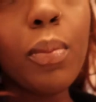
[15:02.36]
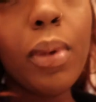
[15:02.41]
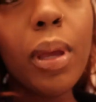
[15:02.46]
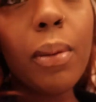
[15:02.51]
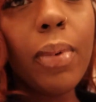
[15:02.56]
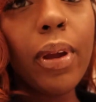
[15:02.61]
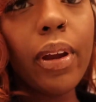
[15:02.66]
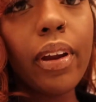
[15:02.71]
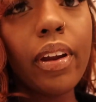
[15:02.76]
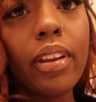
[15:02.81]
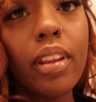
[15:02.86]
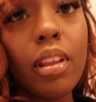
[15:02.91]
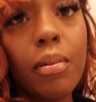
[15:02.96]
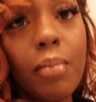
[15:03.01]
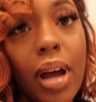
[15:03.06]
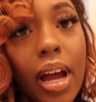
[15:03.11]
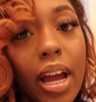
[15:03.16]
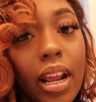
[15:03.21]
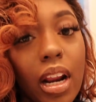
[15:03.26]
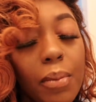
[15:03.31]
bit bigger than
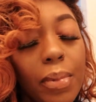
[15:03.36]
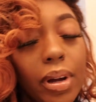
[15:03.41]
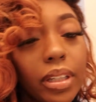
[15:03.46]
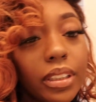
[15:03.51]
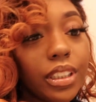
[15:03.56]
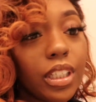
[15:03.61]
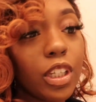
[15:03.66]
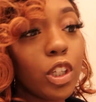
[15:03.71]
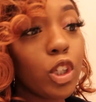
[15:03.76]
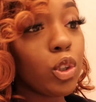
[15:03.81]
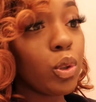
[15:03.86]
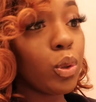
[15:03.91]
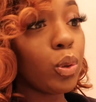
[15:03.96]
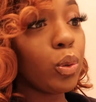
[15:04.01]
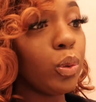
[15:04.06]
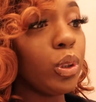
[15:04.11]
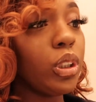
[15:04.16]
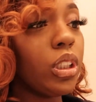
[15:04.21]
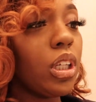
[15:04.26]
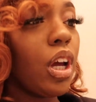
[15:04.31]
mine i'm about to
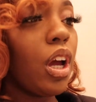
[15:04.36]
use